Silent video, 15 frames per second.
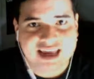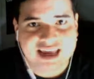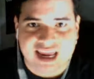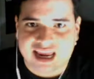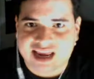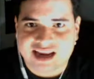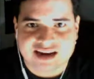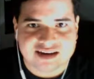
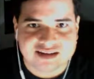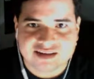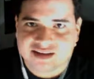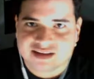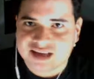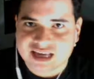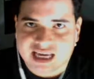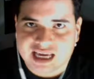And
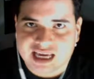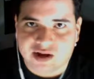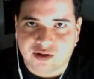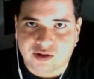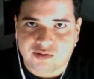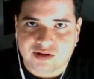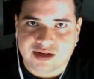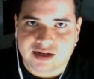you
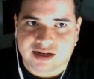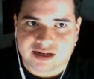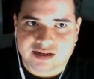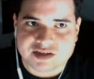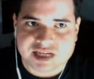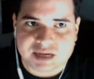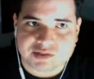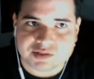know,
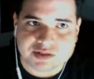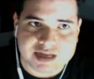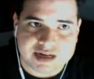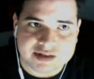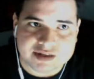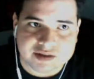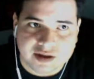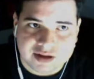James was kind
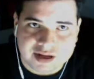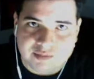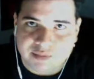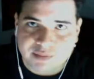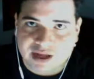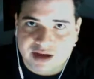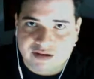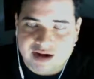of talking
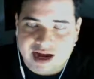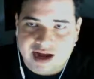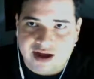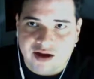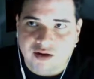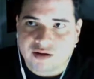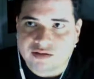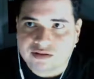about
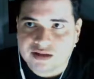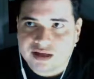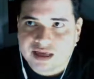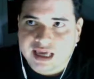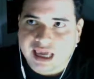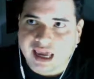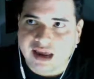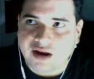how,
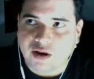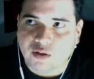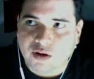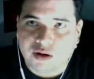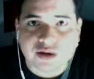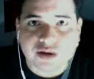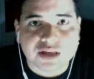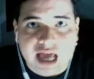you know,
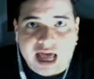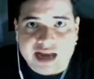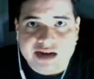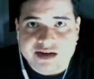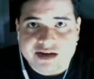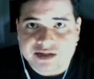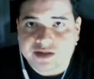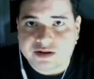early on in
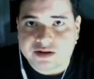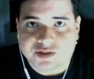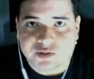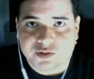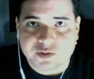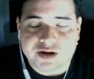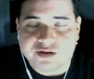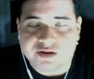his
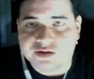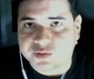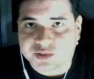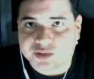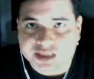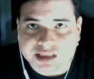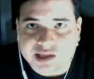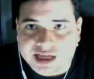career, he was really
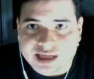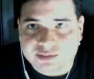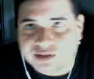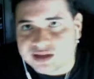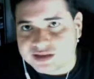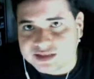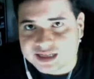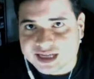lucky
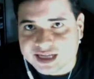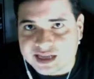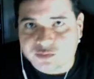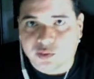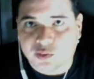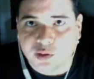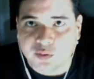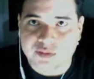because he got to
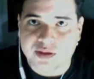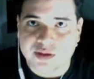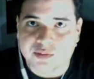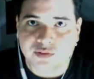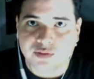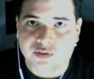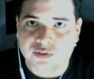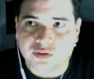work with people
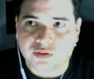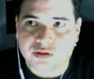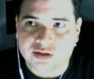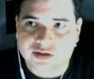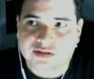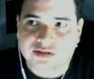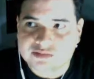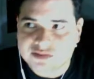who
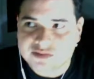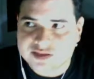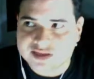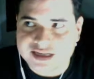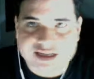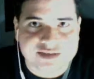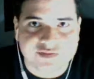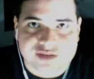could see
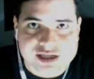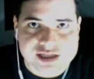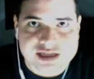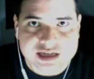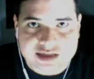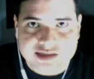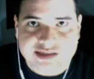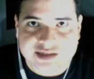his vision
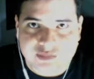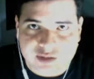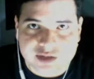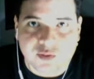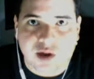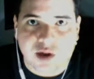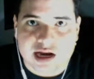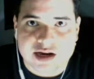and see what he
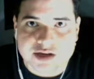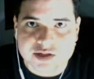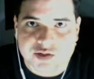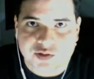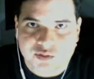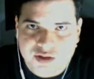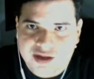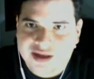wanted to do.
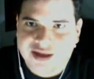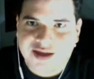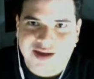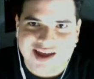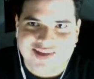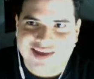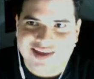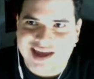And
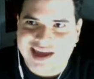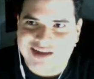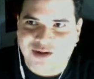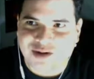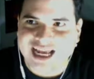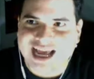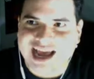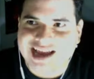then when he
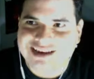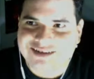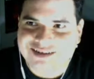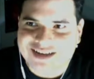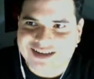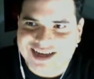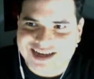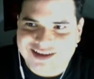got
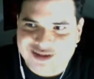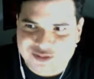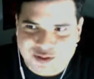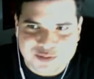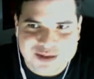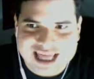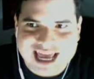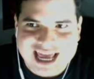through with
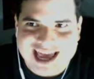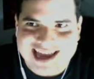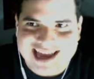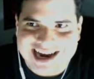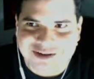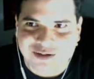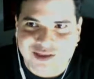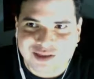that, he
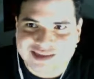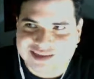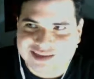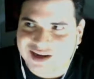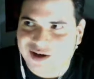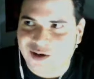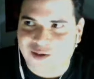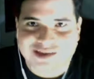realized, like,
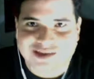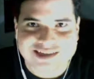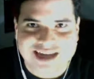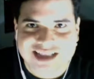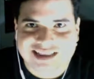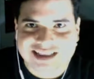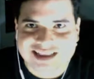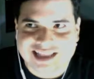oh, it's not
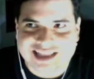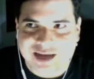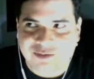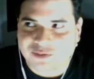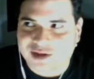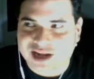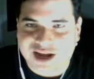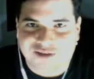that
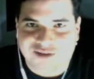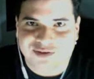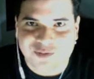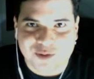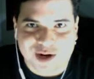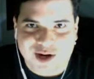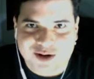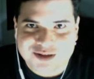way
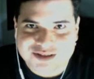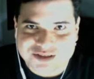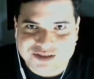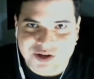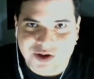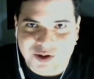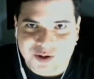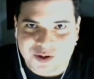everywhere.
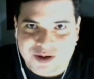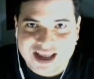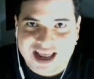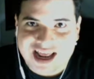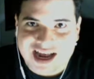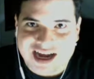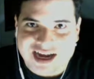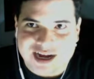So
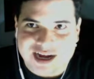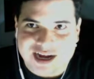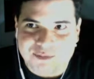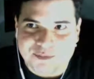yeah.